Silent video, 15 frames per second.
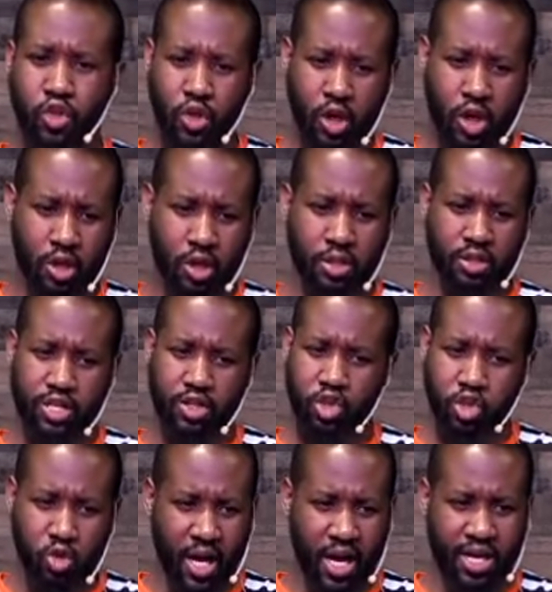struggles
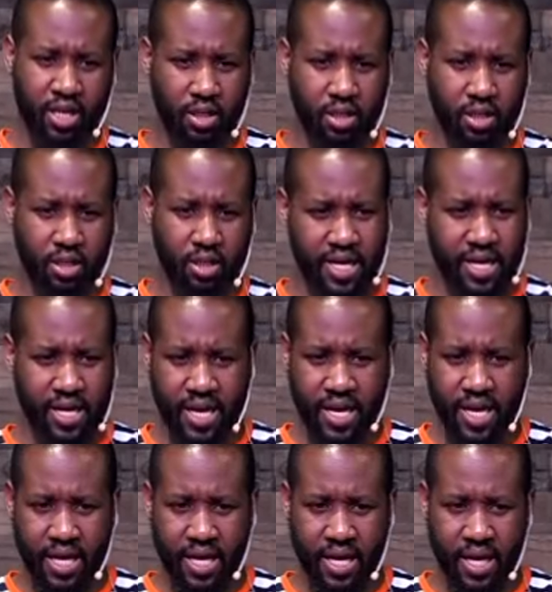and trials
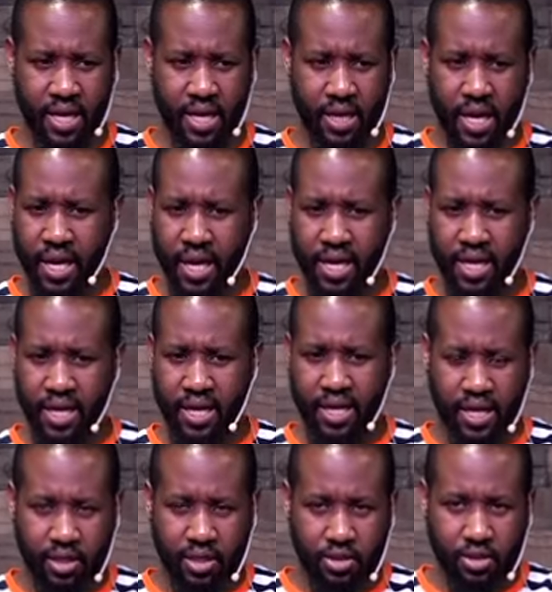
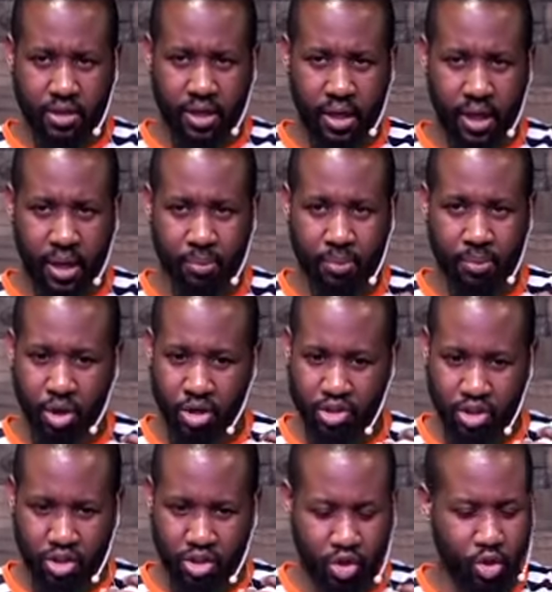and
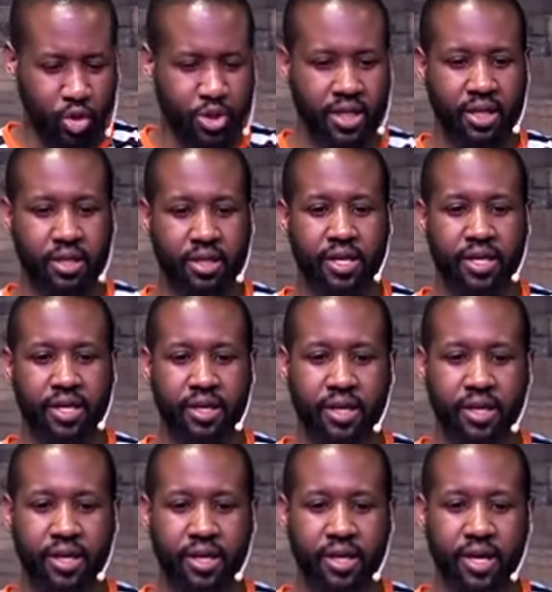persecution
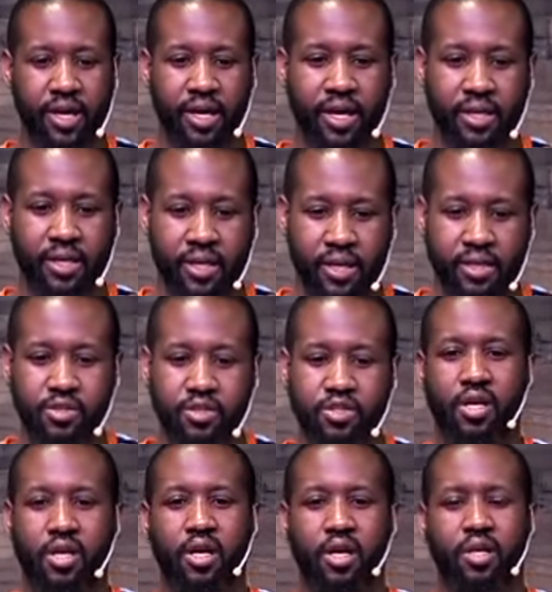and
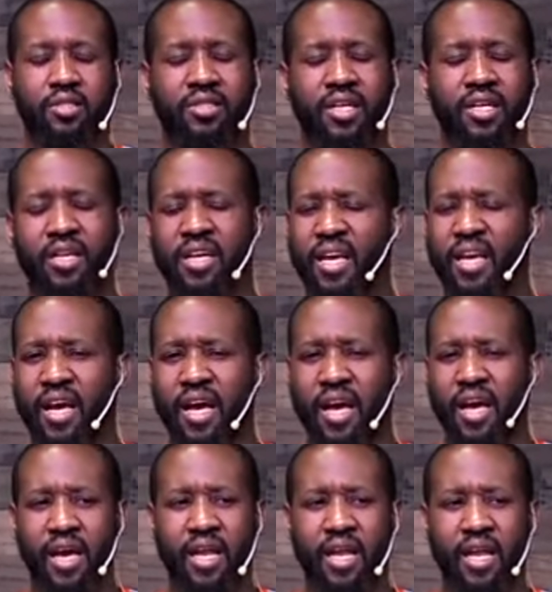insults
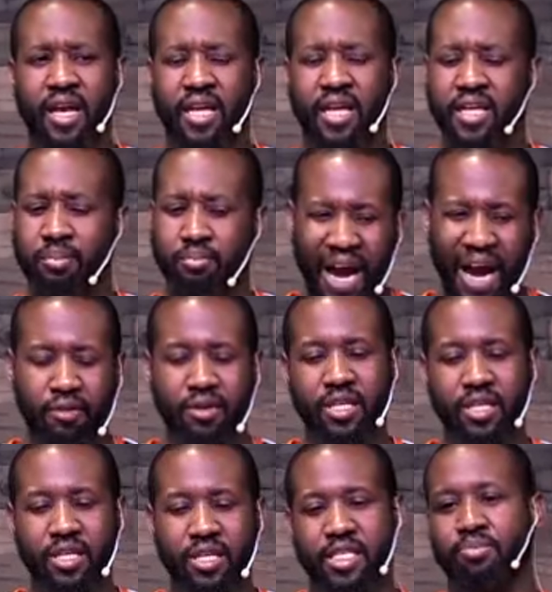and
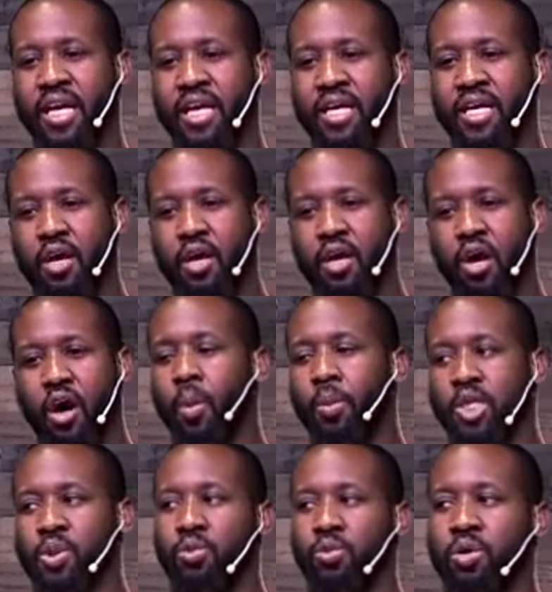embarrassment, how much
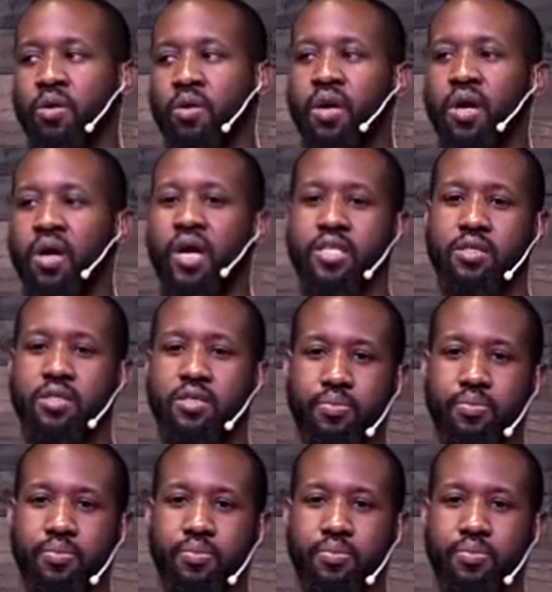more us?